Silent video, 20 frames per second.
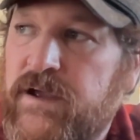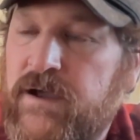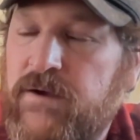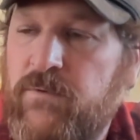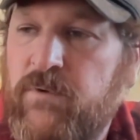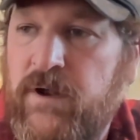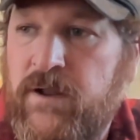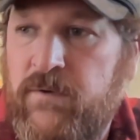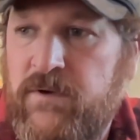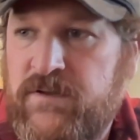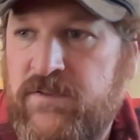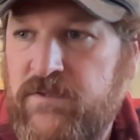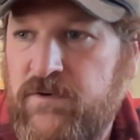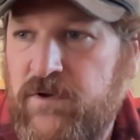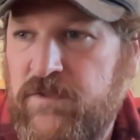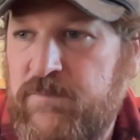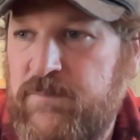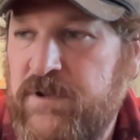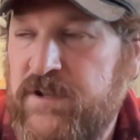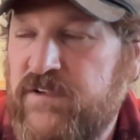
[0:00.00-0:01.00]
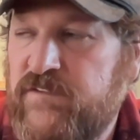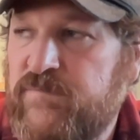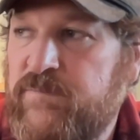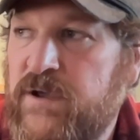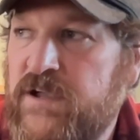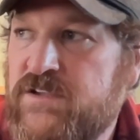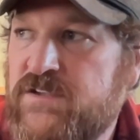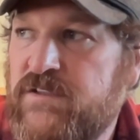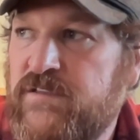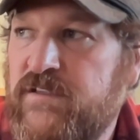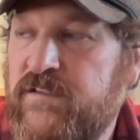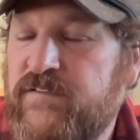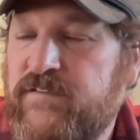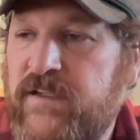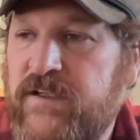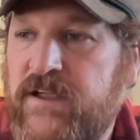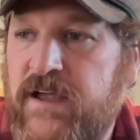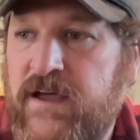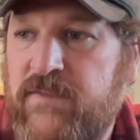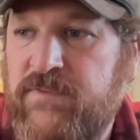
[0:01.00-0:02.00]
When I went to the orthopedic specialist,
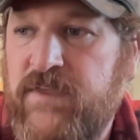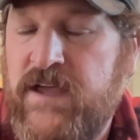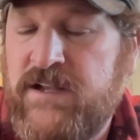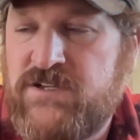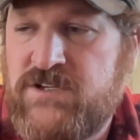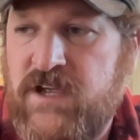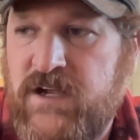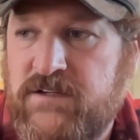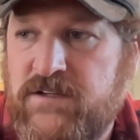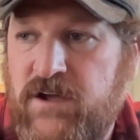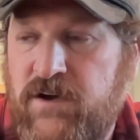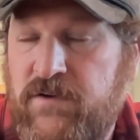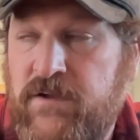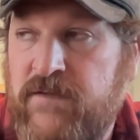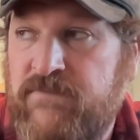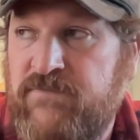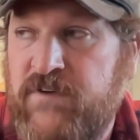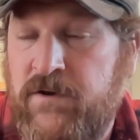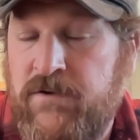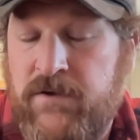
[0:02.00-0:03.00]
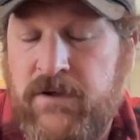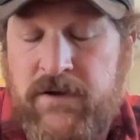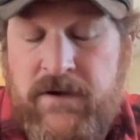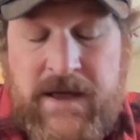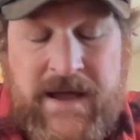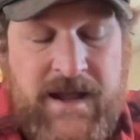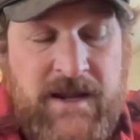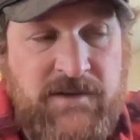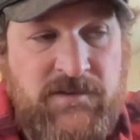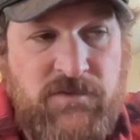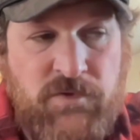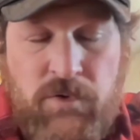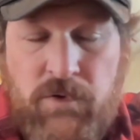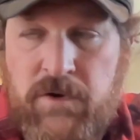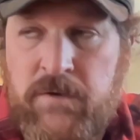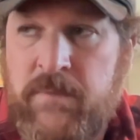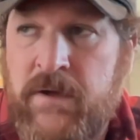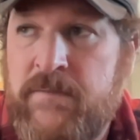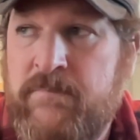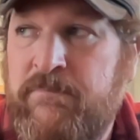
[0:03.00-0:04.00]
I got that checked out and I found out I
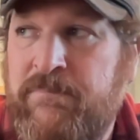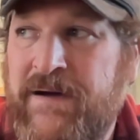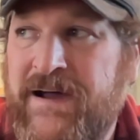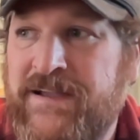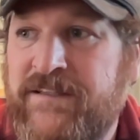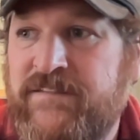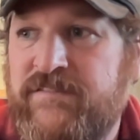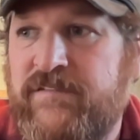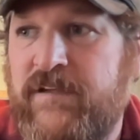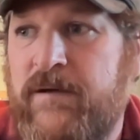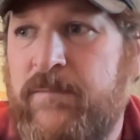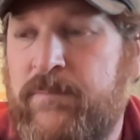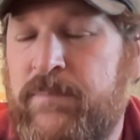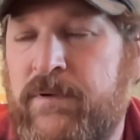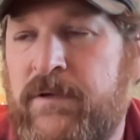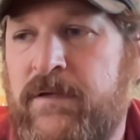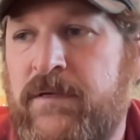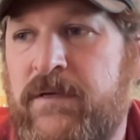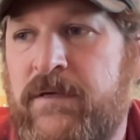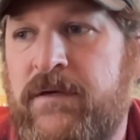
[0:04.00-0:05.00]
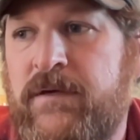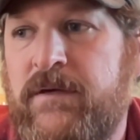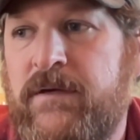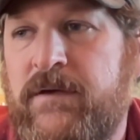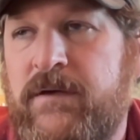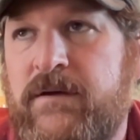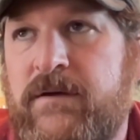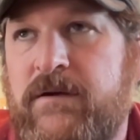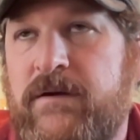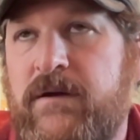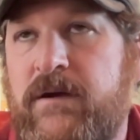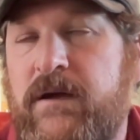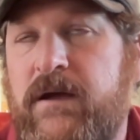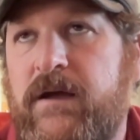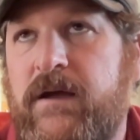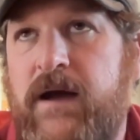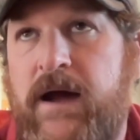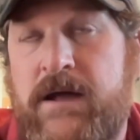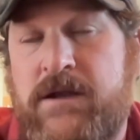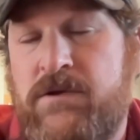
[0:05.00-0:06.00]
tore my bicep.
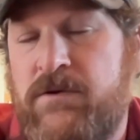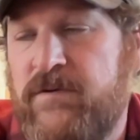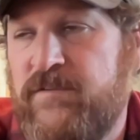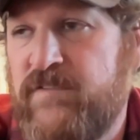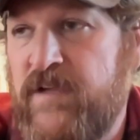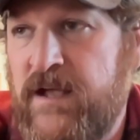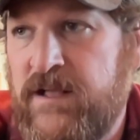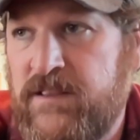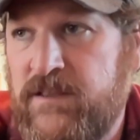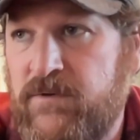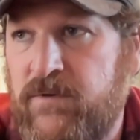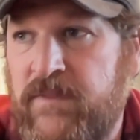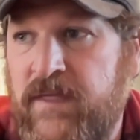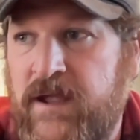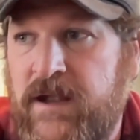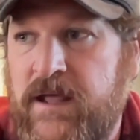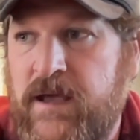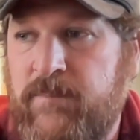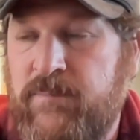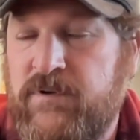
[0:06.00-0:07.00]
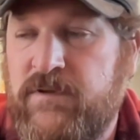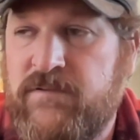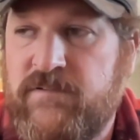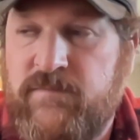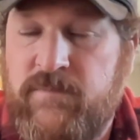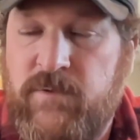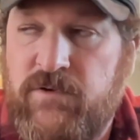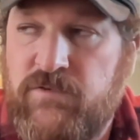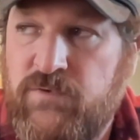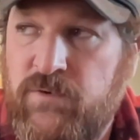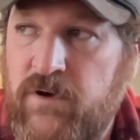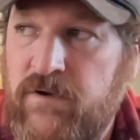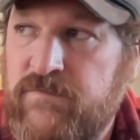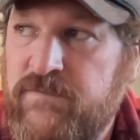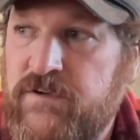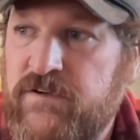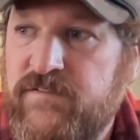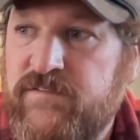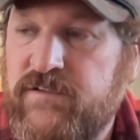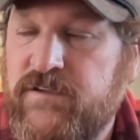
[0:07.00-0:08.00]
I know exactly when that happened. It was about 12
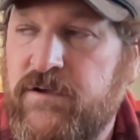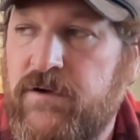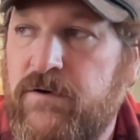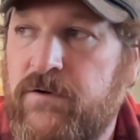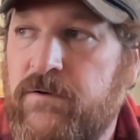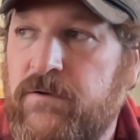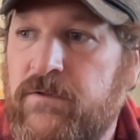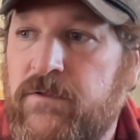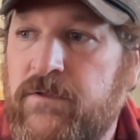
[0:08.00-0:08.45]
years ago.